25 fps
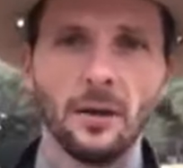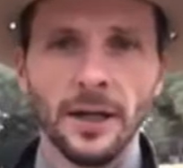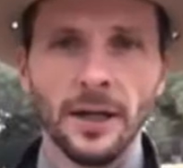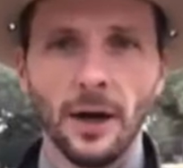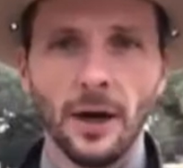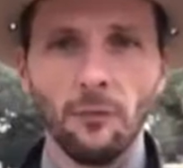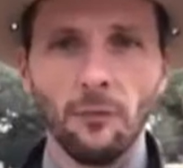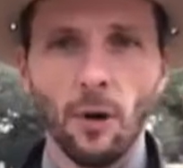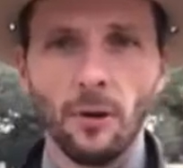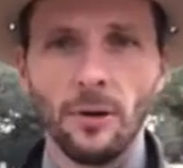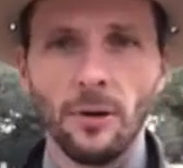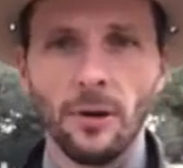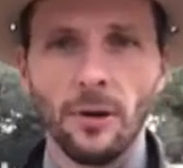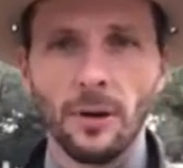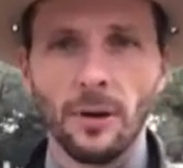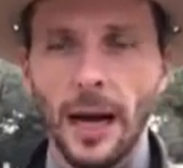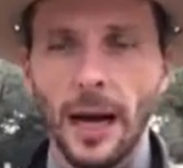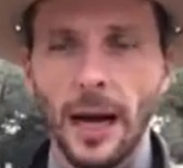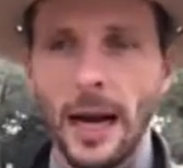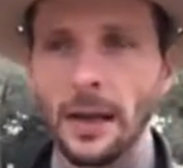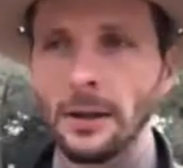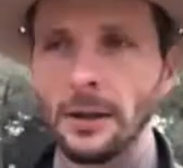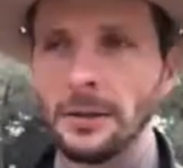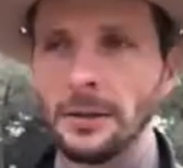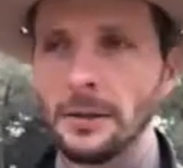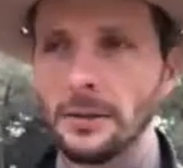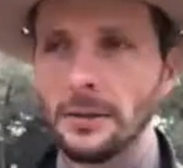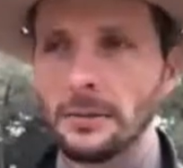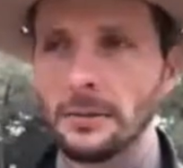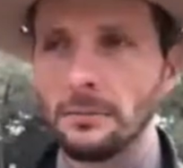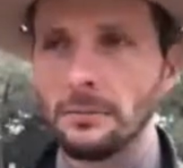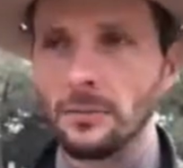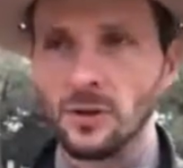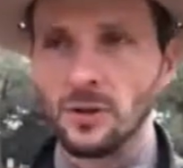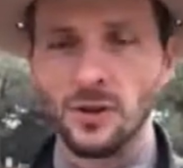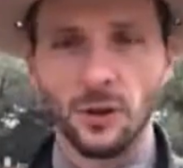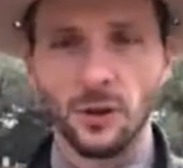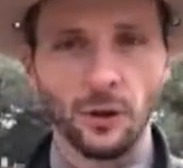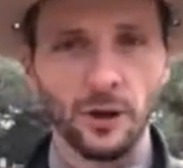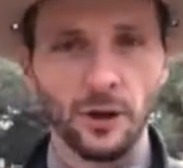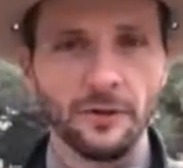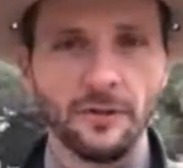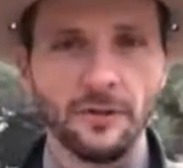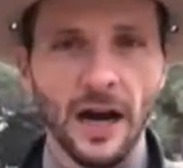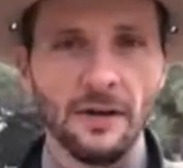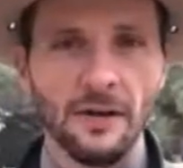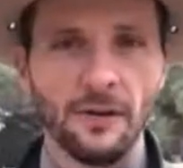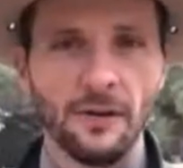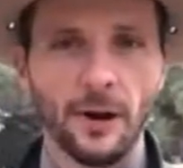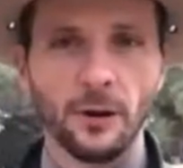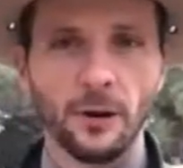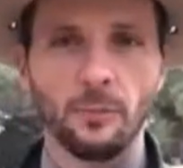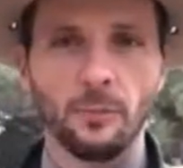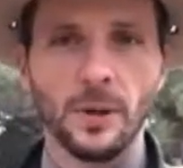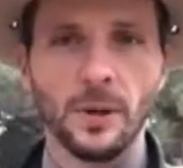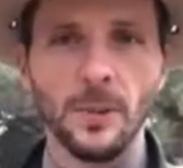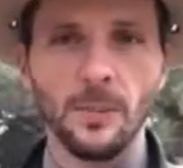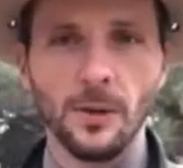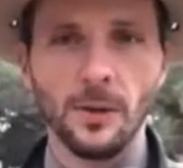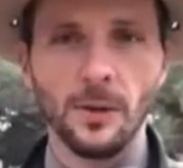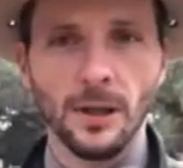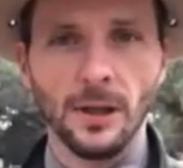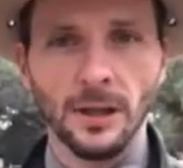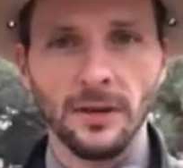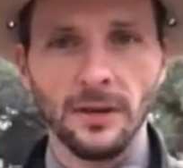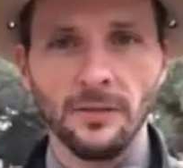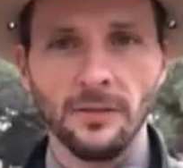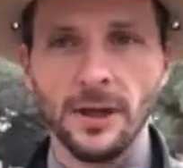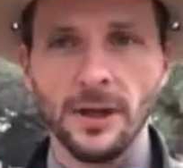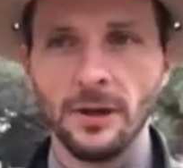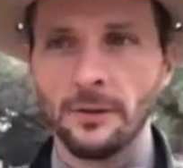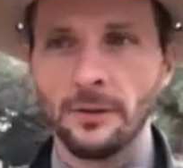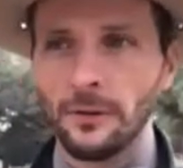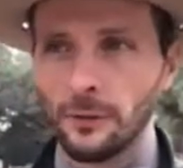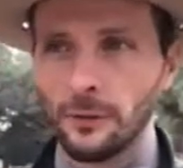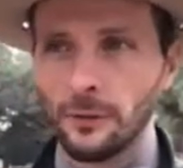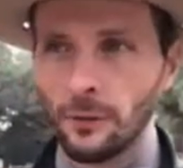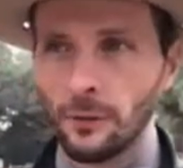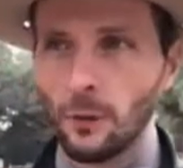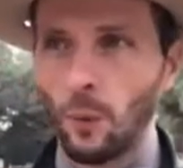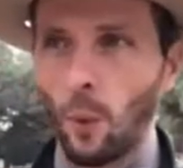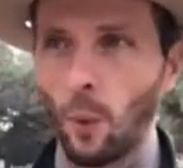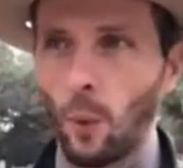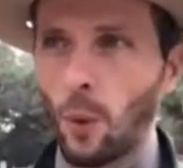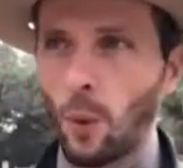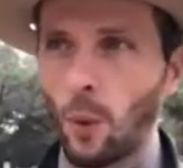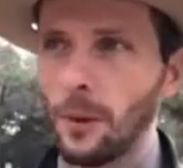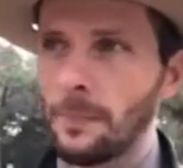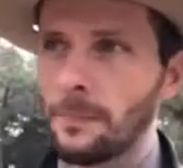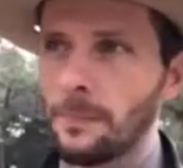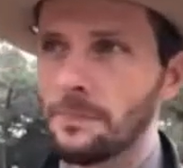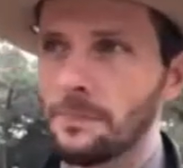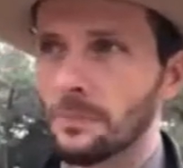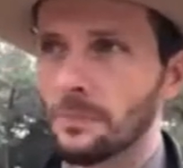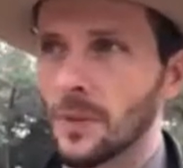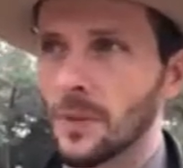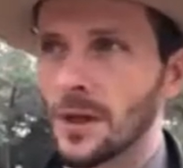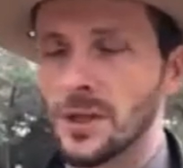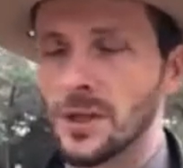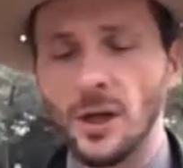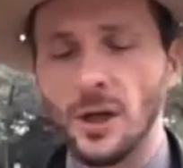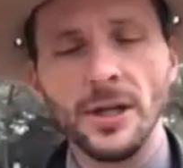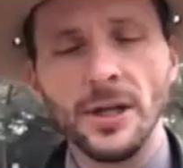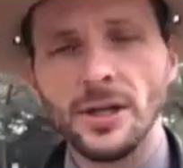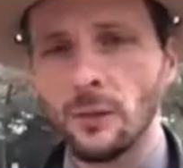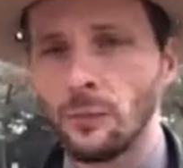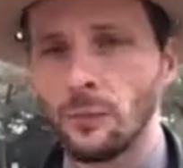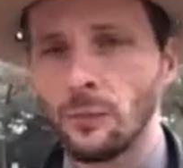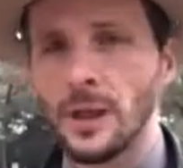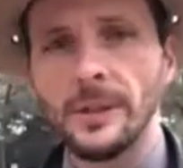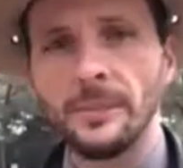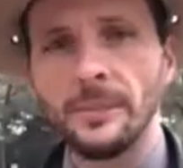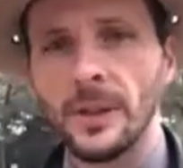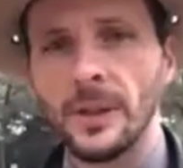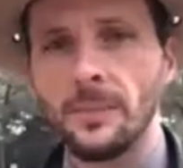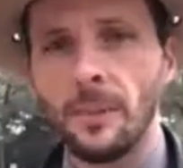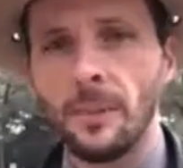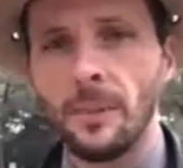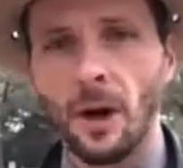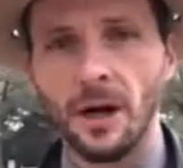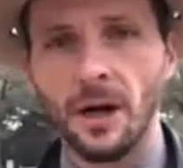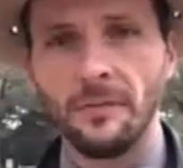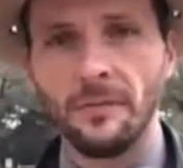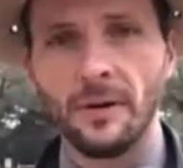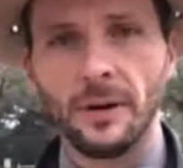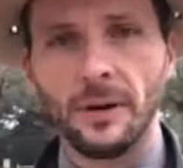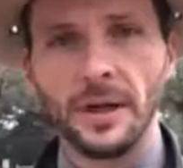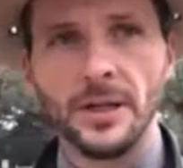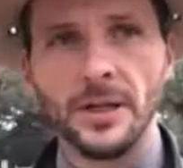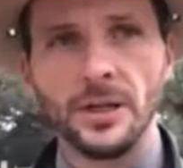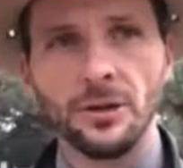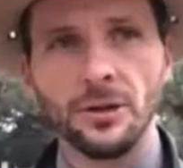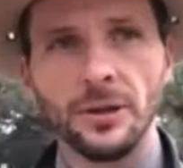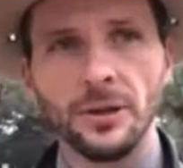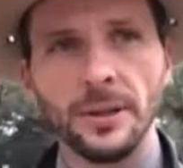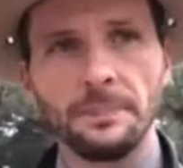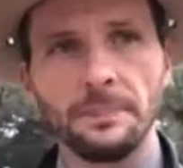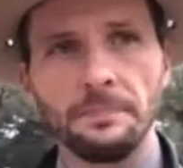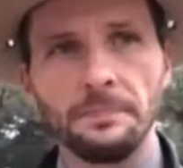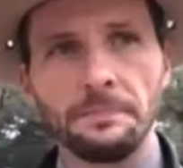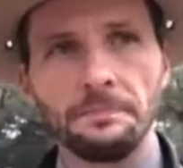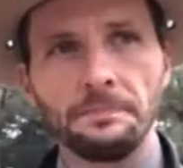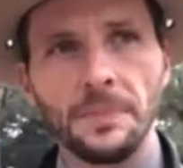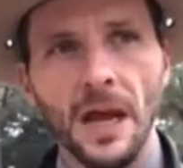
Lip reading: on Roanoke Island. There's 3,500 people that lived here through the war. So that's a really big part of our history.